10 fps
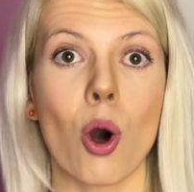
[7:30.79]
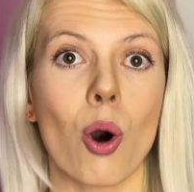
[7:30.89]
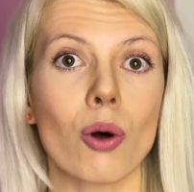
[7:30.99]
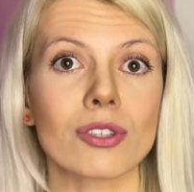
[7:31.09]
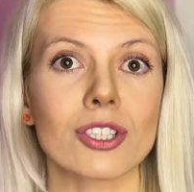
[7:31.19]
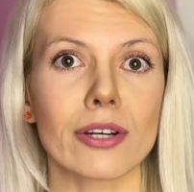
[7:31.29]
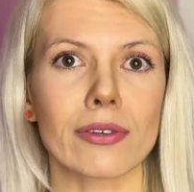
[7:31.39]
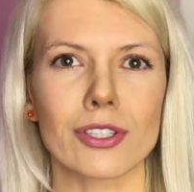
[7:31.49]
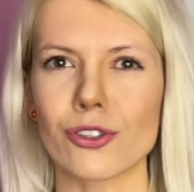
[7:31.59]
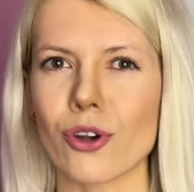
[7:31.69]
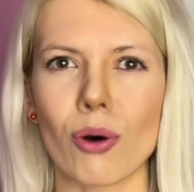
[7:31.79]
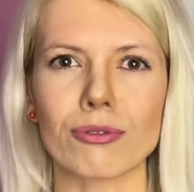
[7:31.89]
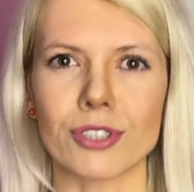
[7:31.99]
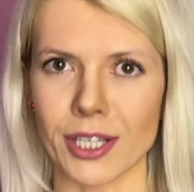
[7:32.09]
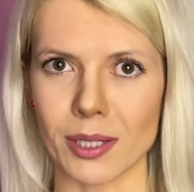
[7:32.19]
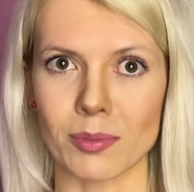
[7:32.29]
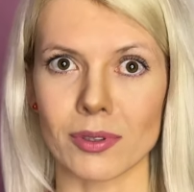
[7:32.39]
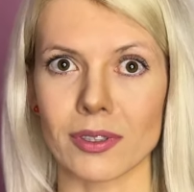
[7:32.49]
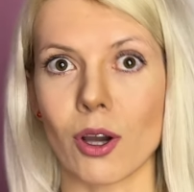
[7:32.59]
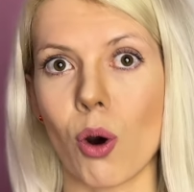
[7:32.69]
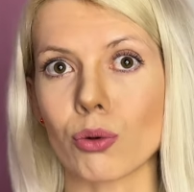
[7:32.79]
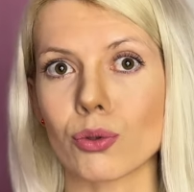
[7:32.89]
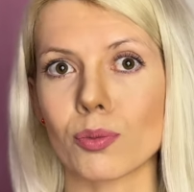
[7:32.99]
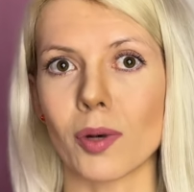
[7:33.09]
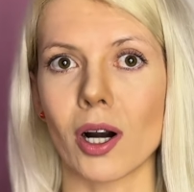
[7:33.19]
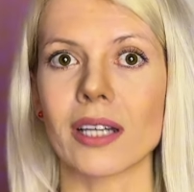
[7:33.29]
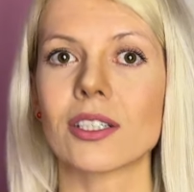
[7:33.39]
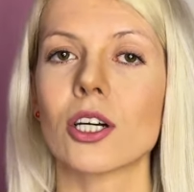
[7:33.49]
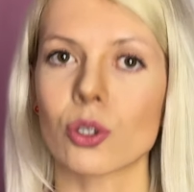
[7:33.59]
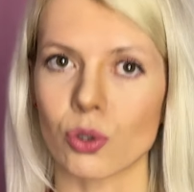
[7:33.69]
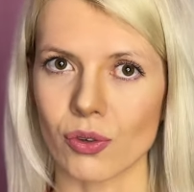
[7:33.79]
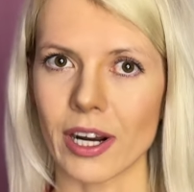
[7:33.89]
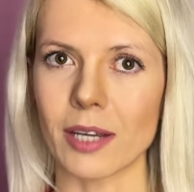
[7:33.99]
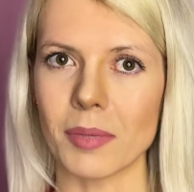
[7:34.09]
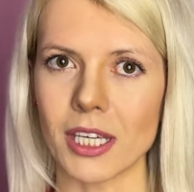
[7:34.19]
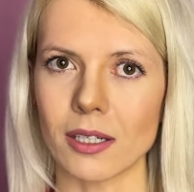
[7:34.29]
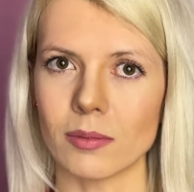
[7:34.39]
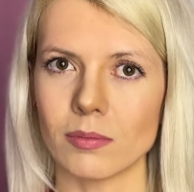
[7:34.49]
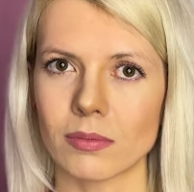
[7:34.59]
on the territory of temporarily occupied Crimea.